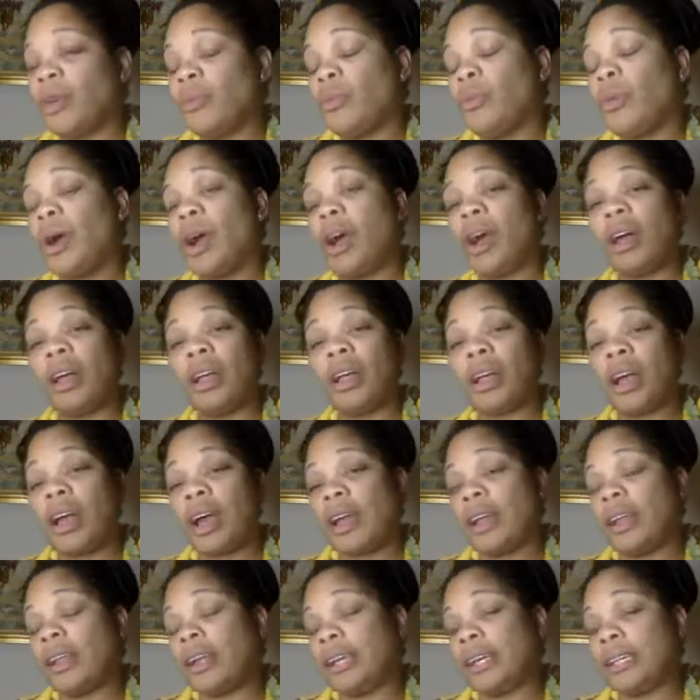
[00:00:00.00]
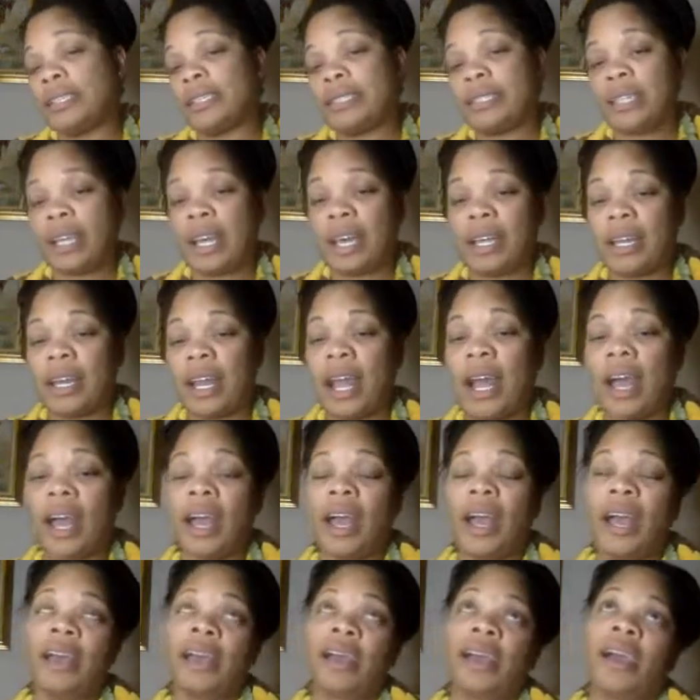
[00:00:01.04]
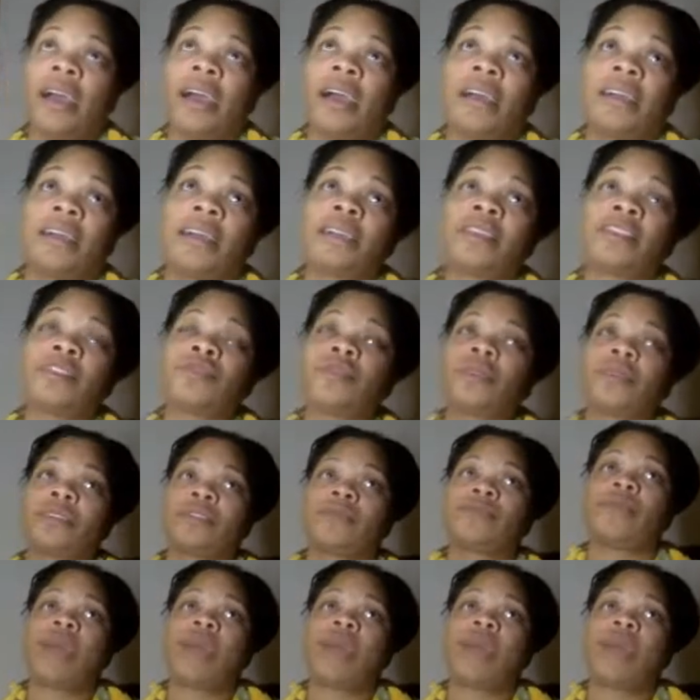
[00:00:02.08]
Well, like I said, I just wanted to